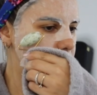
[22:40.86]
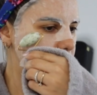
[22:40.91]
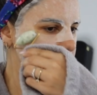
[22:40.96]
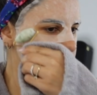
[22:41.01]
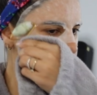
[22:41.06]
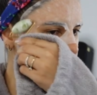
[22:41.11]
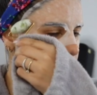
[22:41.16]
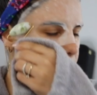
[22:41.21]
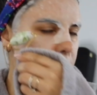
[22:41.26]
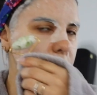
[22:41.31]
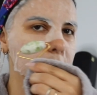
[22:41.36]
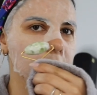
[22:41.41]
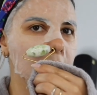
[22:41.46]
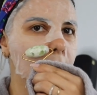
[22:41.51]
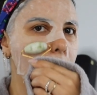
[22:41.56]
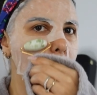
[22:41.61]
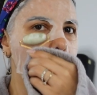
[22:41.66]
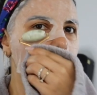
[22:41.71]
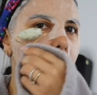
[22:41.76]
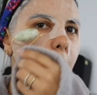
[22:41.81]
jade
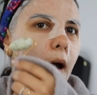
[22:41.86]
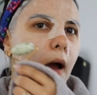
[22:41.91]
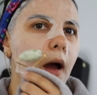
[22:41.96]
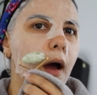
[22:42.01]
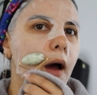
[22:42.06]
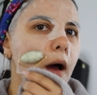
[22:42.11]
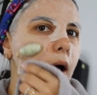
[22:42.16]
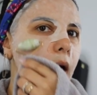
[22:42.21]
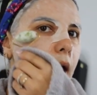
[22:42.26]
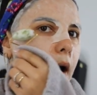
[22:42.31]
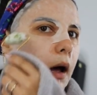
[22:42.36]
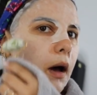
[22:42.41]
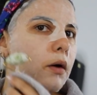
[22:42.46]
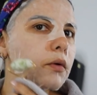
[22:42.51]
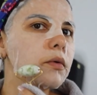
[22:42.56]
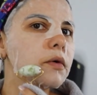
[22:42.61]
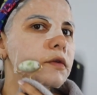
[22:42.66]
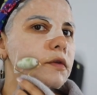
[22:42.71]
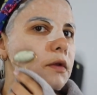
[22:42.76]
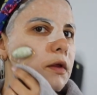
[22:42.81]
roller
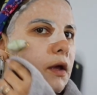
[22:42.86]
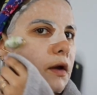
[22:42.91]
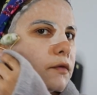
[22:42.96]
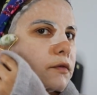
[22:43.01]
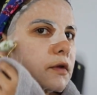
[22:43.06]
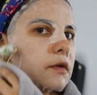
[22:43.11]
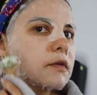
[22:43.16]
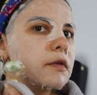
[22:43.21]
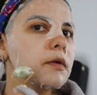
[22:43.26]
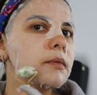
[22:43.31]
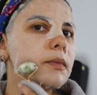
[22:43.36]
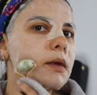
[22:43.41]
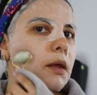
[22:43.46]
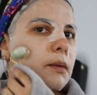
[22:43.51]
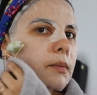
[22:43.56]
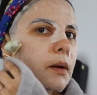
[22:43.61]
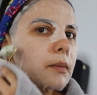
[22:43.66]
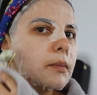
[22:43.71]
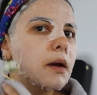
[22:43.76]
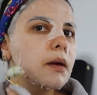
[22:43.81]
was gifted to me
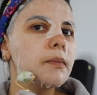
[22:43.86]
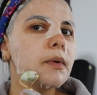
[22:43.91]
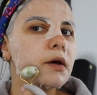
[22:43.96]
by my